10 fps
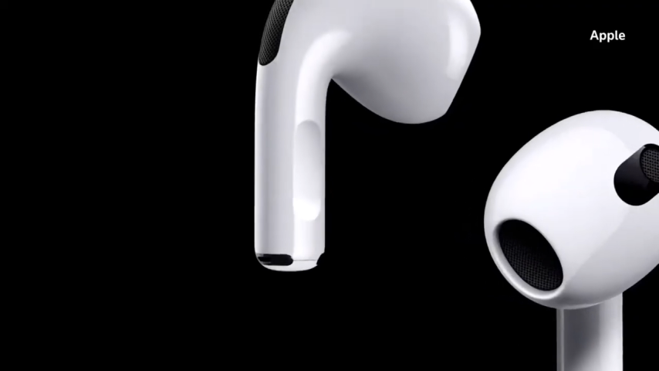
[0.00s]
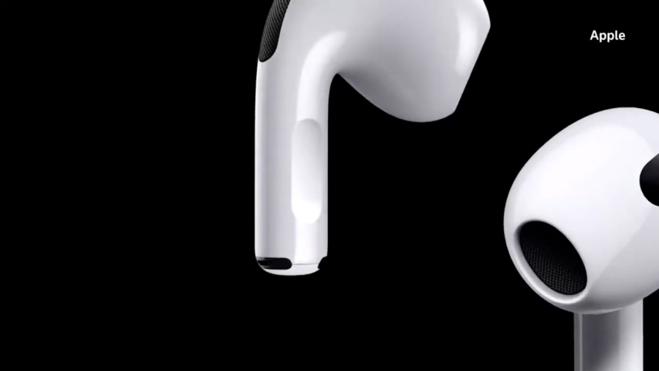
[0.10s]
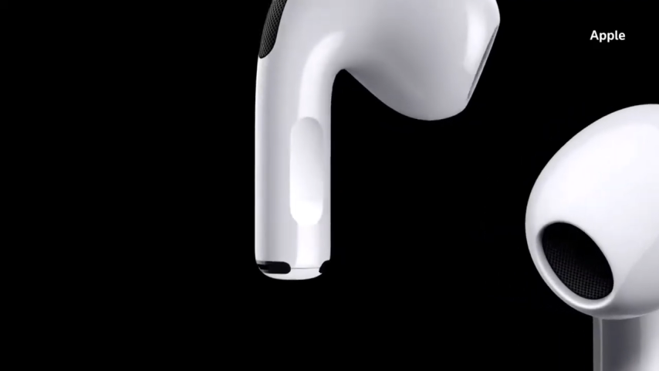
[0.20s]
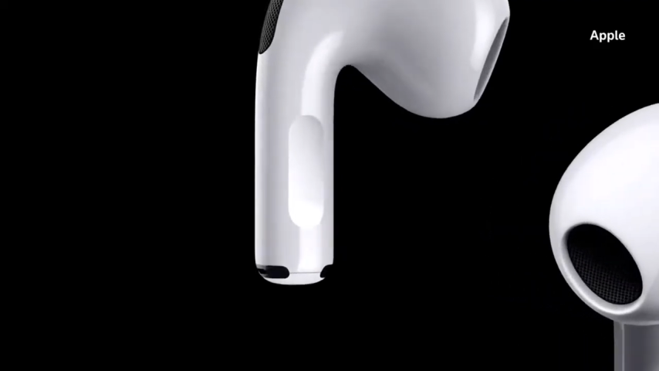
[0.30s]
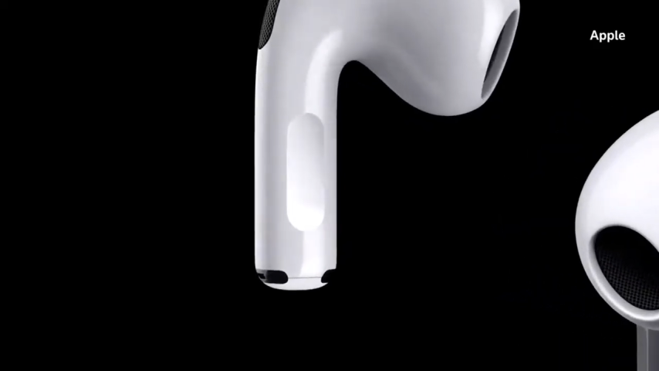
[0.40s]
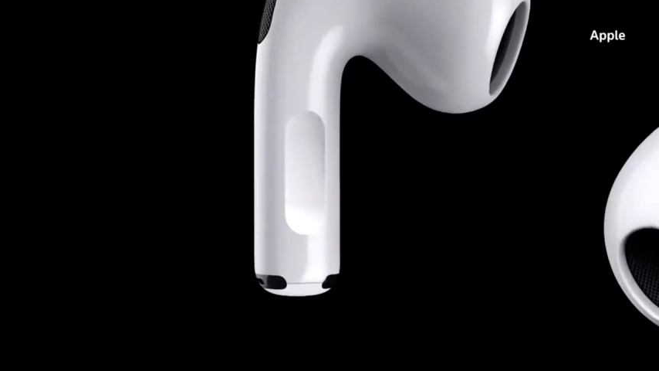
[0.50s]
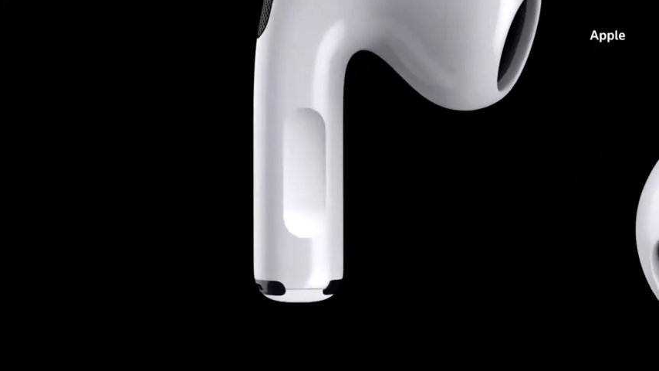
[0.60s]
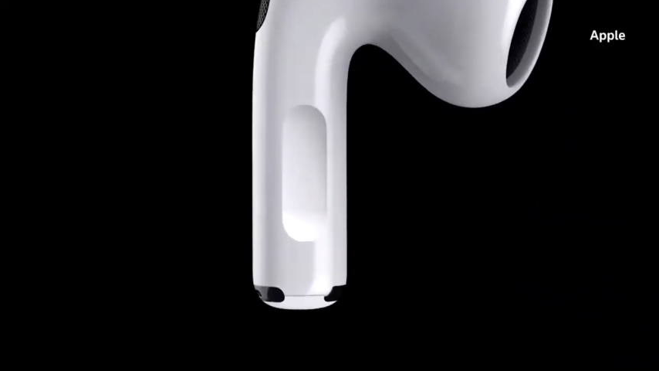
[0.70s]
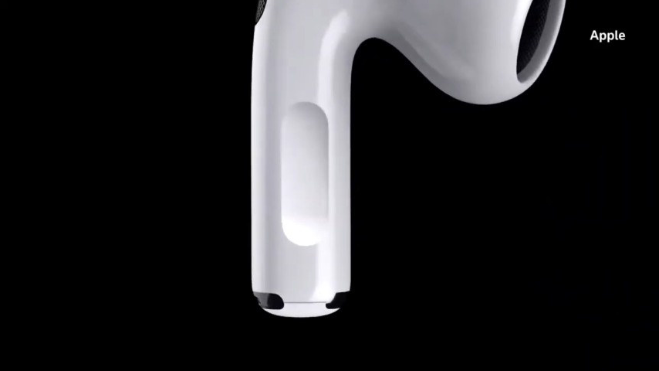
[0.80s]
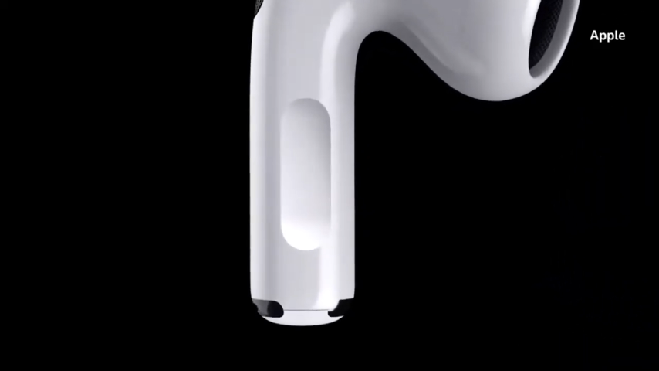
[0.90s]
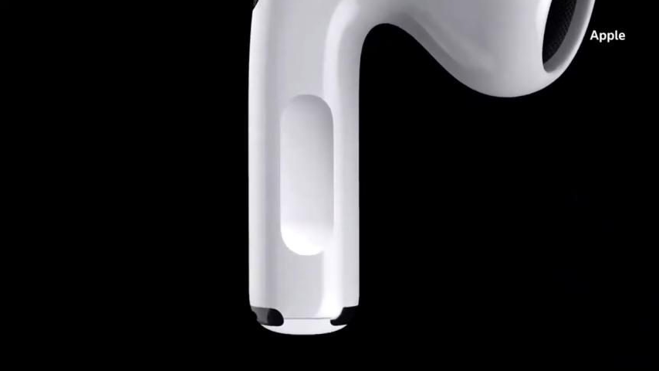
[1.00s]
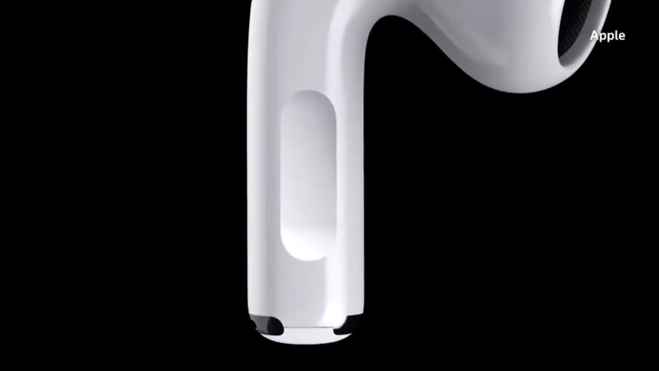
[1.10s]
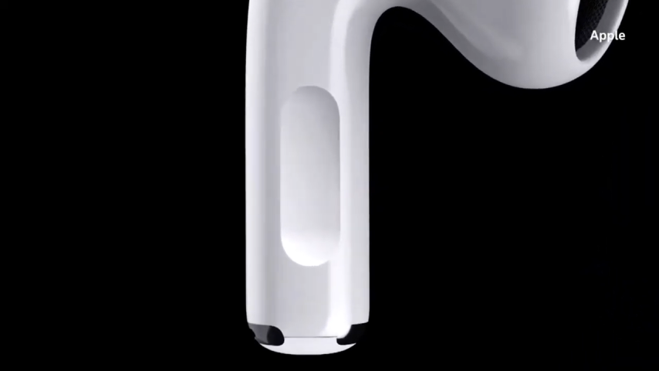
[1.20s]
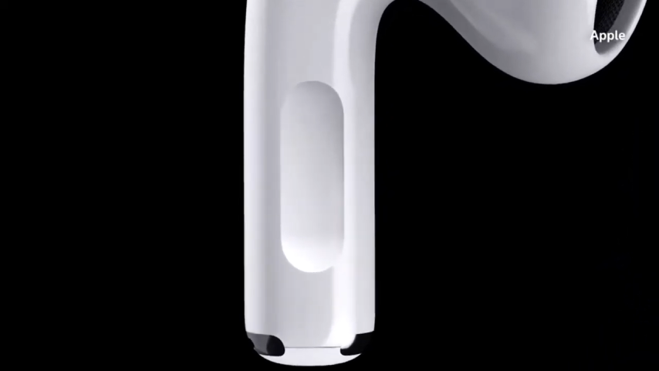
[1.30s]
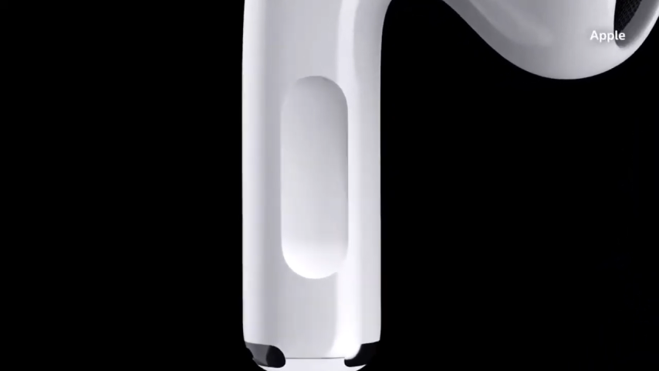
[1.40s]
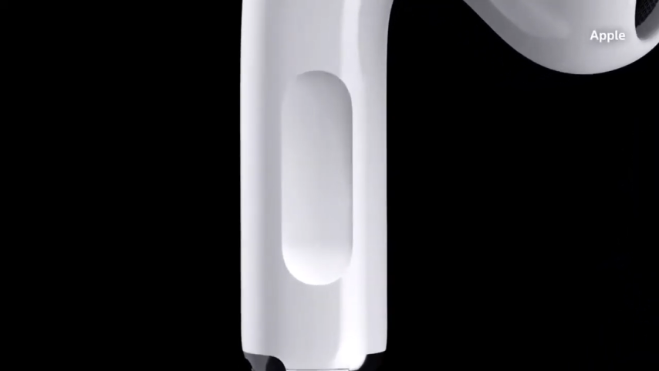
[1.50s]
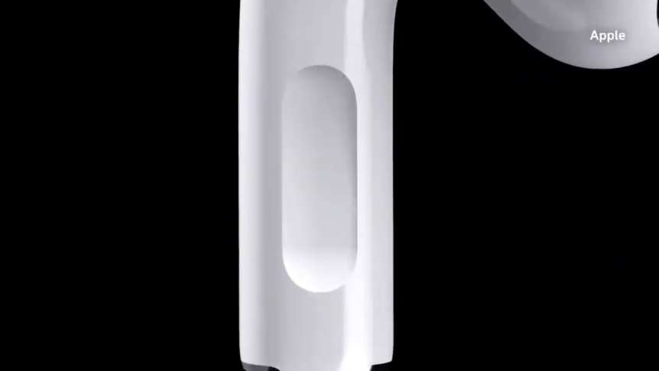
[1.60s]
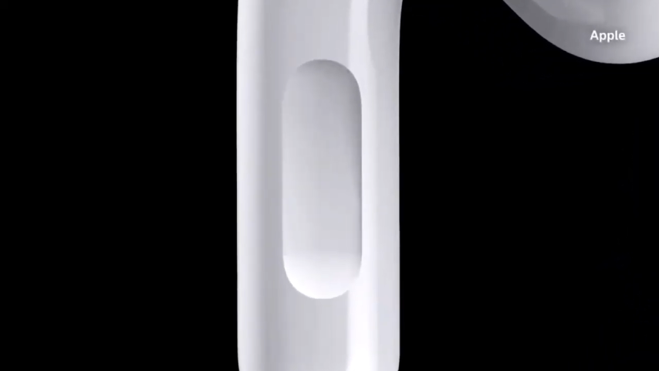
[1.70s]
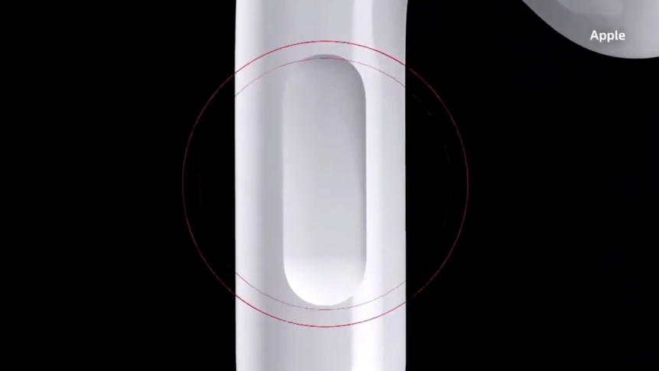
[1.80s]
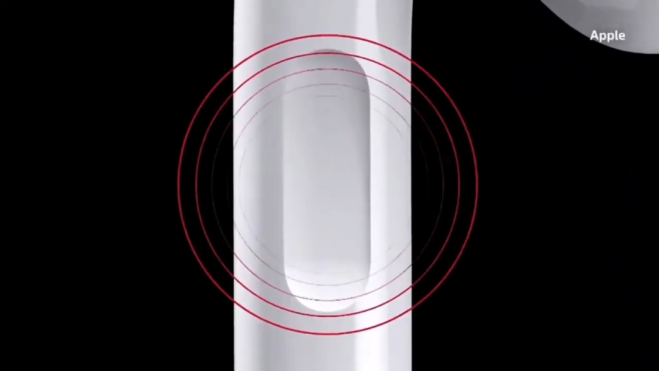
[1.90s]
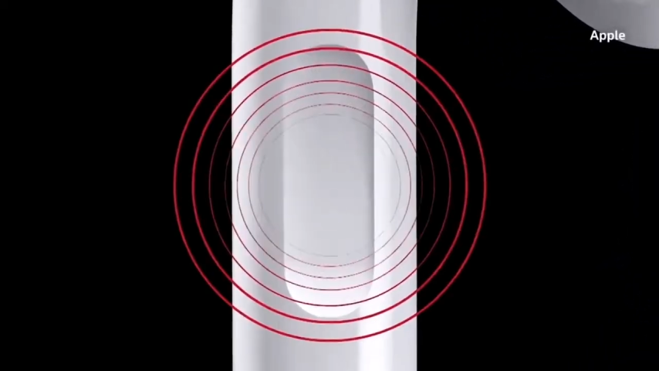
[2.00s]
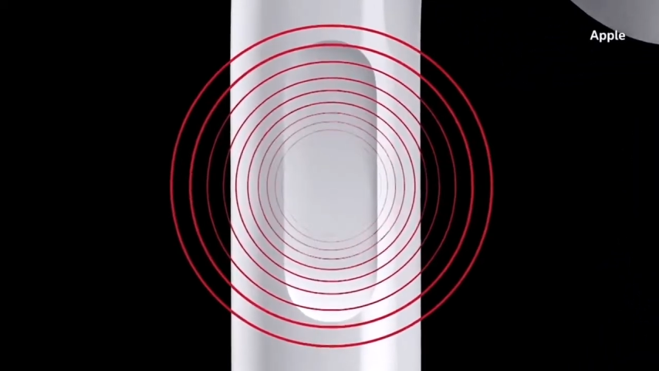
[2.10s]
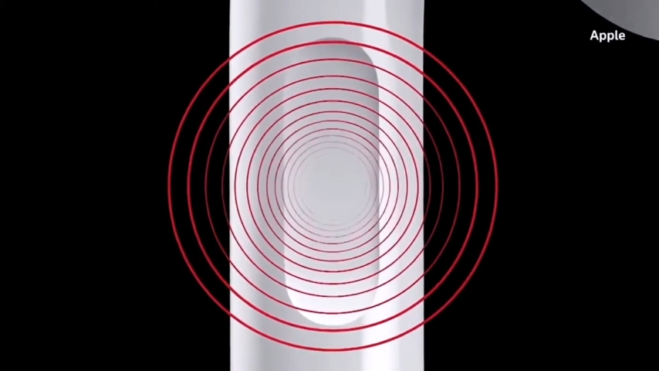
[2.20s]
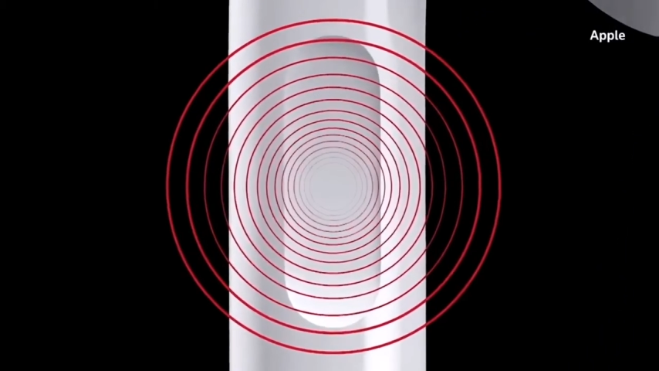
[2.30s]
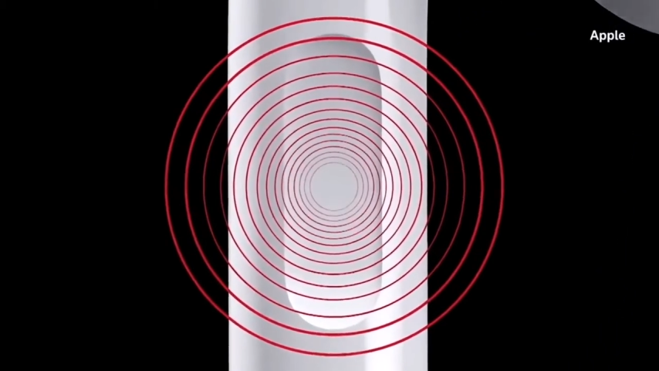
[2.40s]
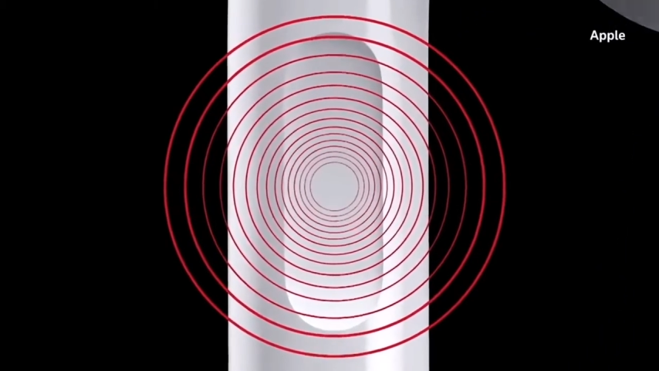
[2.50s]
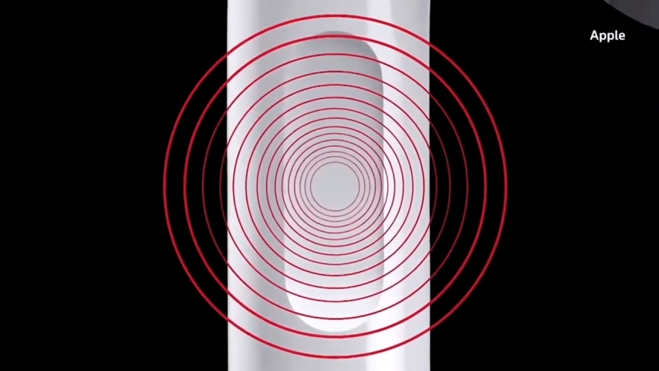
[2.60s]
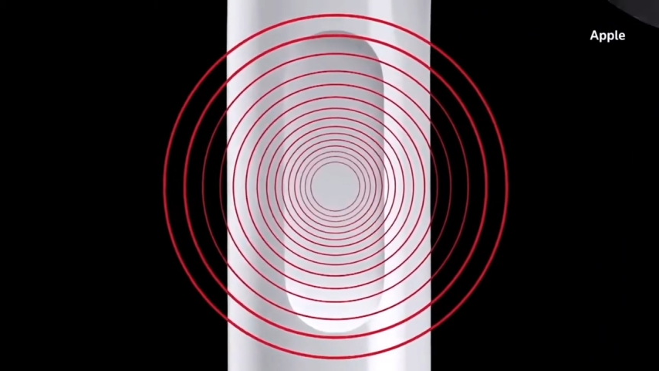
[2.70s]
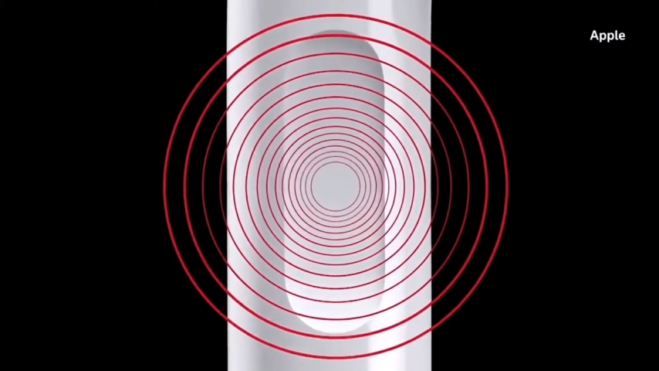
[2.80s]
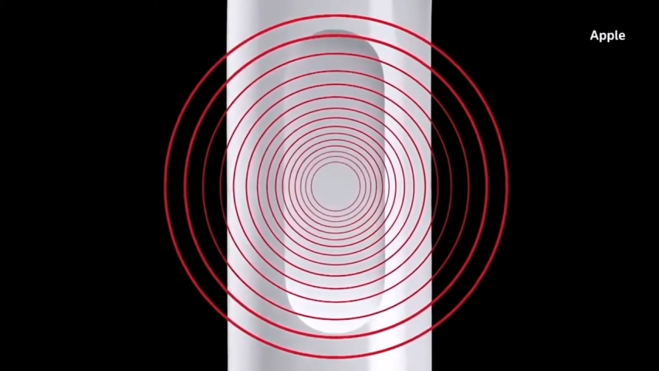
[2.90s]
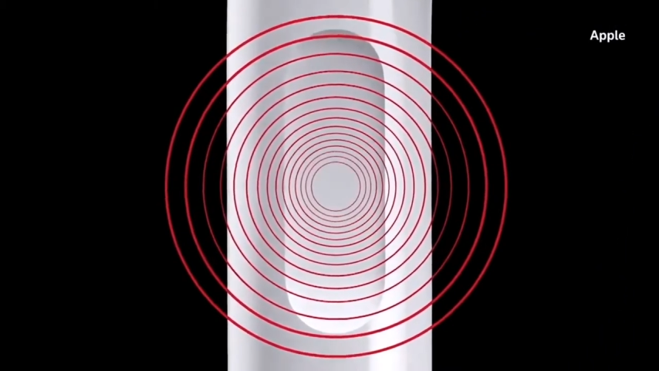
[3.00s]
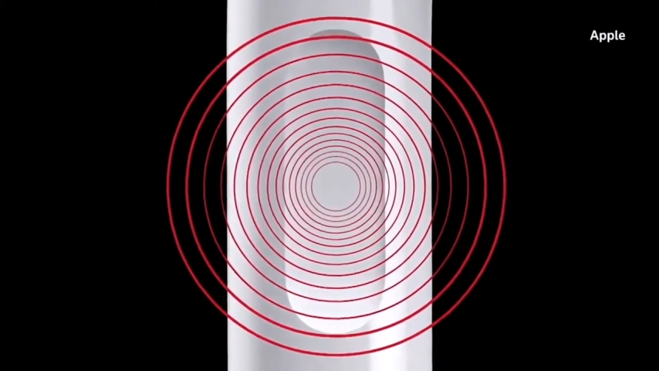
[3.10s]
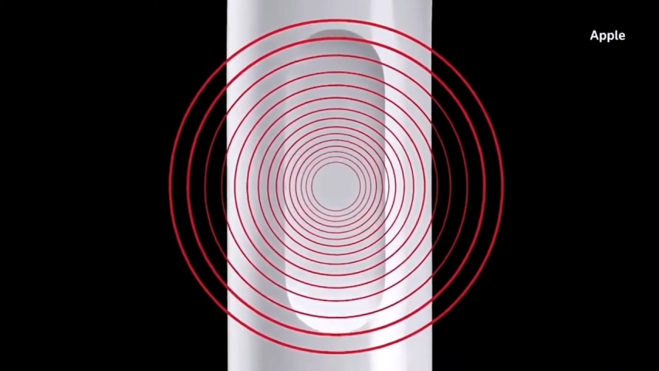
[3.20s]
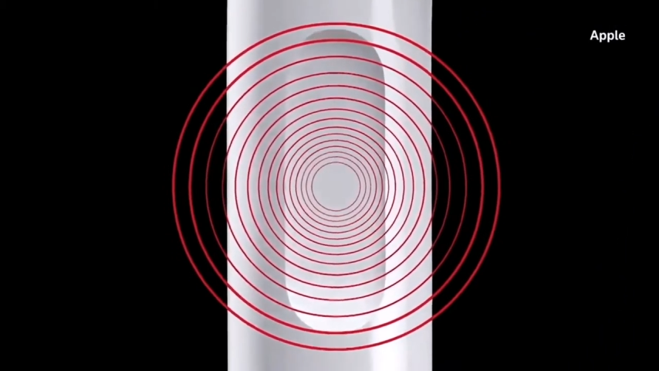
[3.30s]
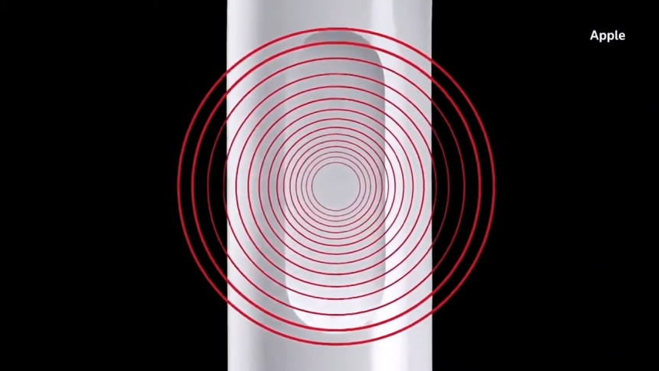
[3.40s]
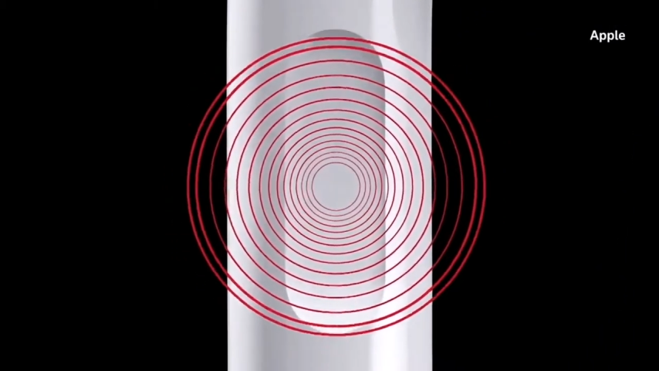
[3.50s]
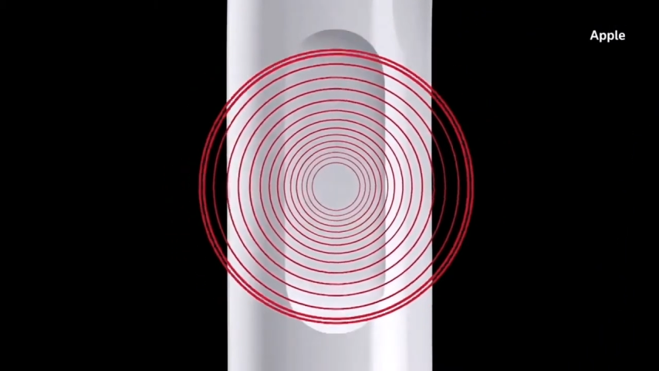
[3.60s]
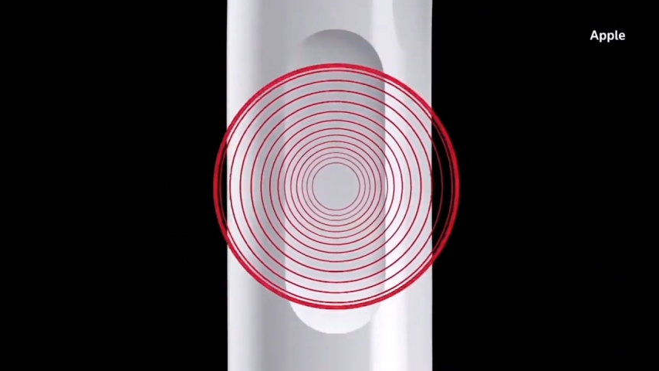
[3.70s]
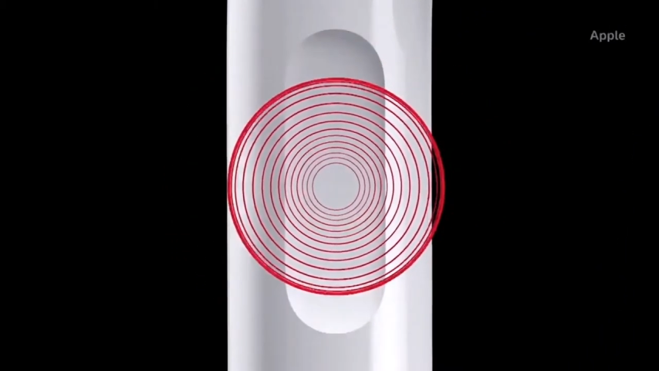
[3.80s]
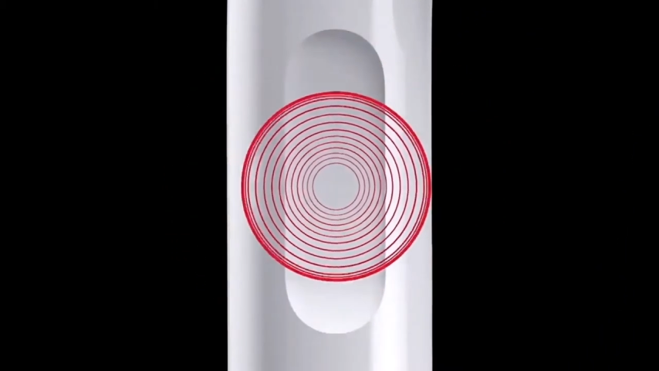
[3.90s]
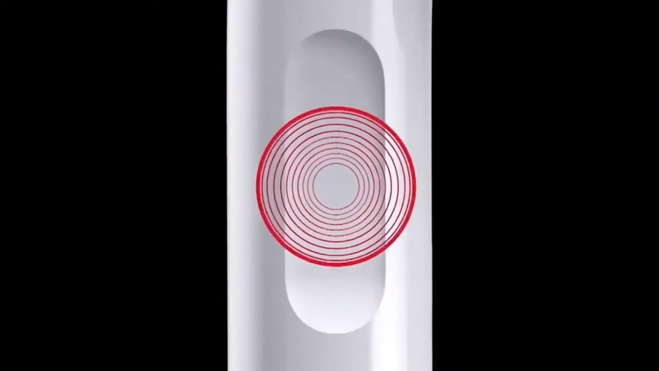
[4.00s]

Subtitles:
Nobody's mouth can be seen.